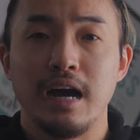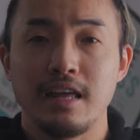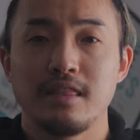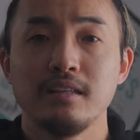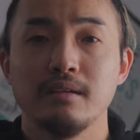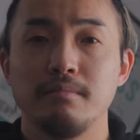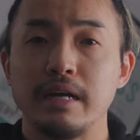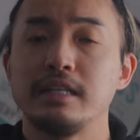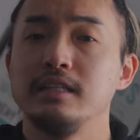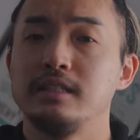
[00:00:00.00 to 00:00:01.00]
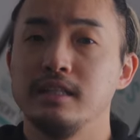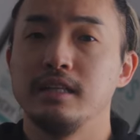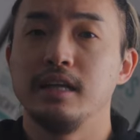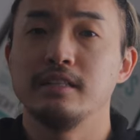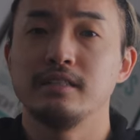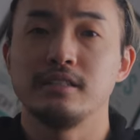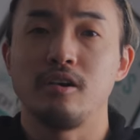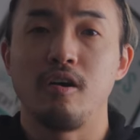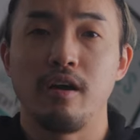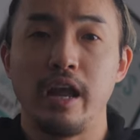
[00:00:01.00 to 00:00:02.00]
I think the Meike Cine lenses
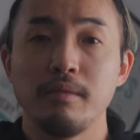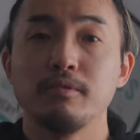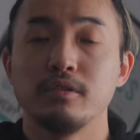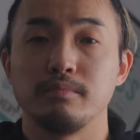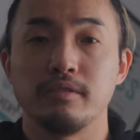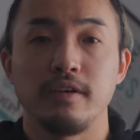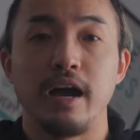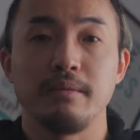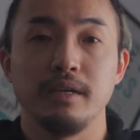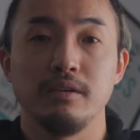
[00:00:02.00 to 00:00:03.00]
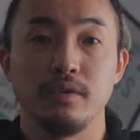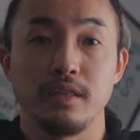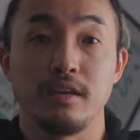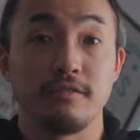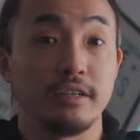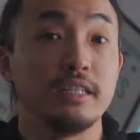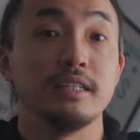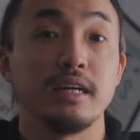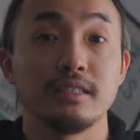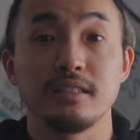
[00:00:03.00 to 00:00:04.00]
are able to provide me with a very
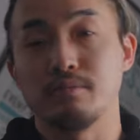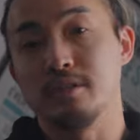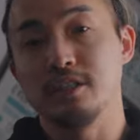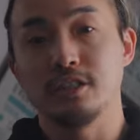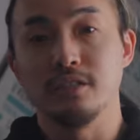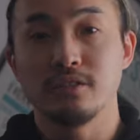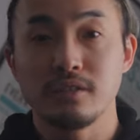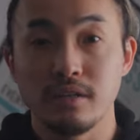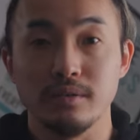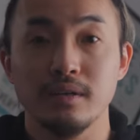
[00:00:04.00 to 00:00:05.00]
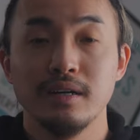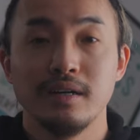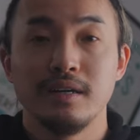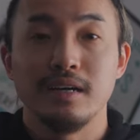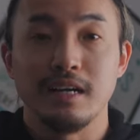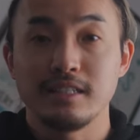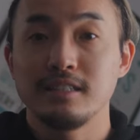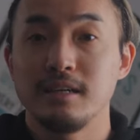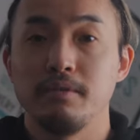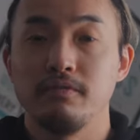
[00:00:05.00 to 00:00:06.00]
nice separations too. As I
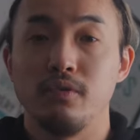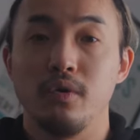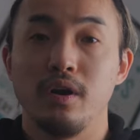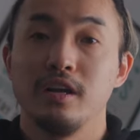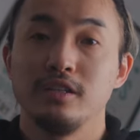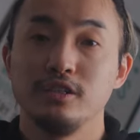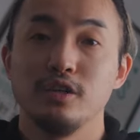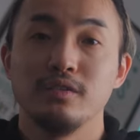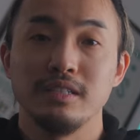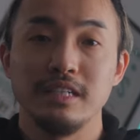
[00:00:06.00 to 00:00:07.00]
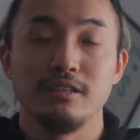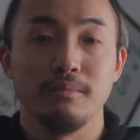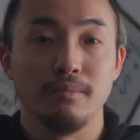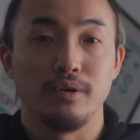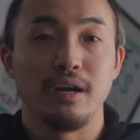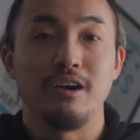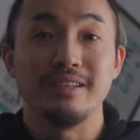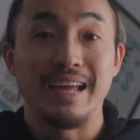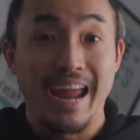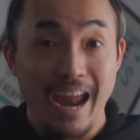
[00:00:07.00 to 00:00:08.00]
said before, you don't need to blur
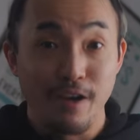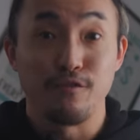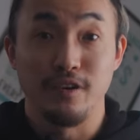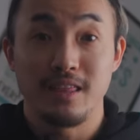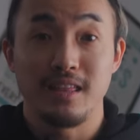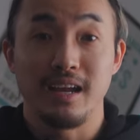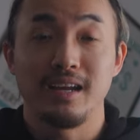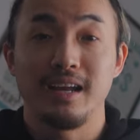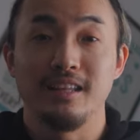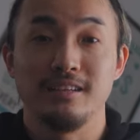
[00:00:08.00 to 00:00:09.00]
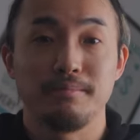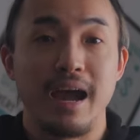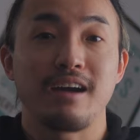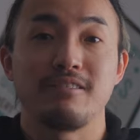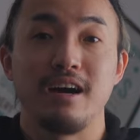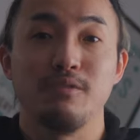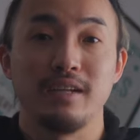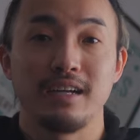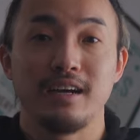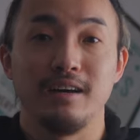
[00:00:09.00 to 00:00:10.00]
out everything in the background
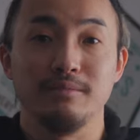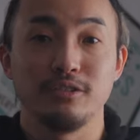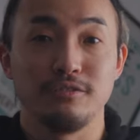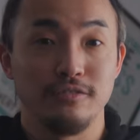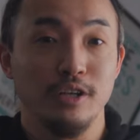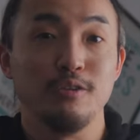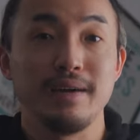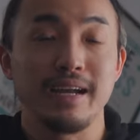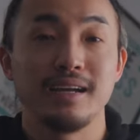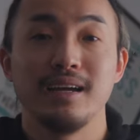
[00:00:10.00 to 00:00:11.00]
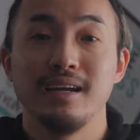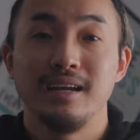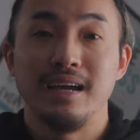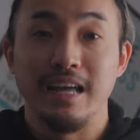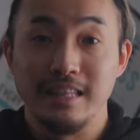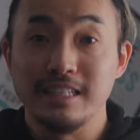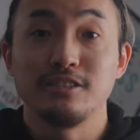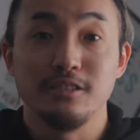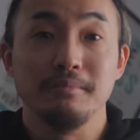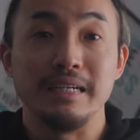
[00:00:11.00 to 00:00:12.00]
when it comes to filming. At
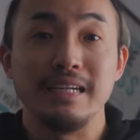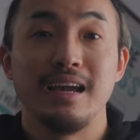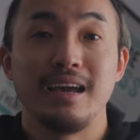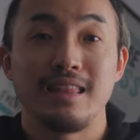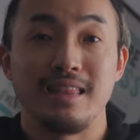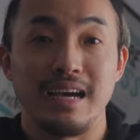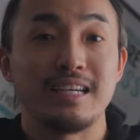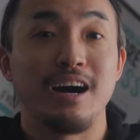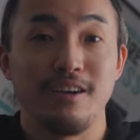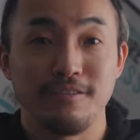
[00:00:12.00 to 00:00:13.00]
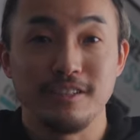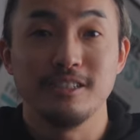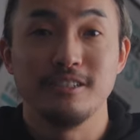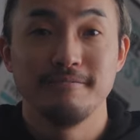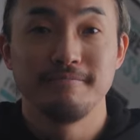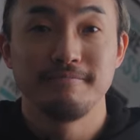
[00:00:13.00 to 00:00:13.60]
least to me, that's how I feel.